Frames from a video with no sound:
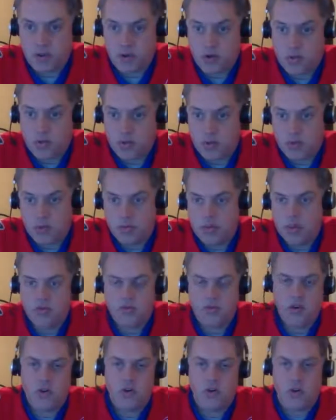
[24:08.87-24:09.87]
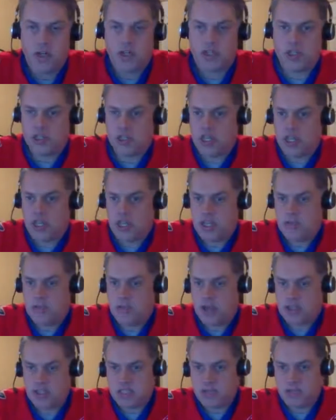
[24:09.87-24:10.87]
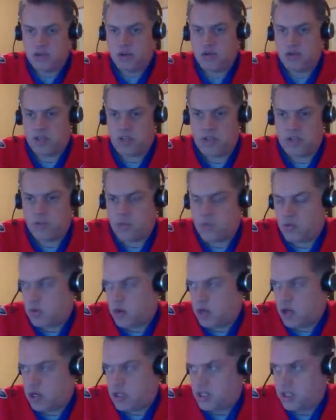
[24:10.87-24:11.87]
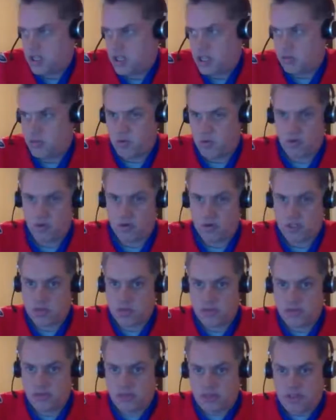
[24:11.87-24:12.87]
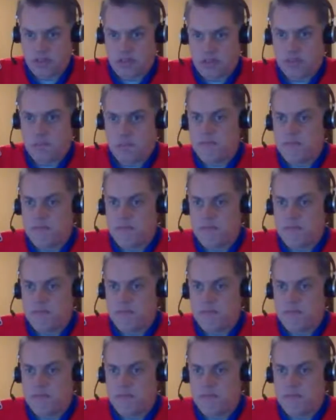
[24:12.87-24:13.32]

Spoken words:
So presumably if you're watching a basketball game or a hockey game or some other thing,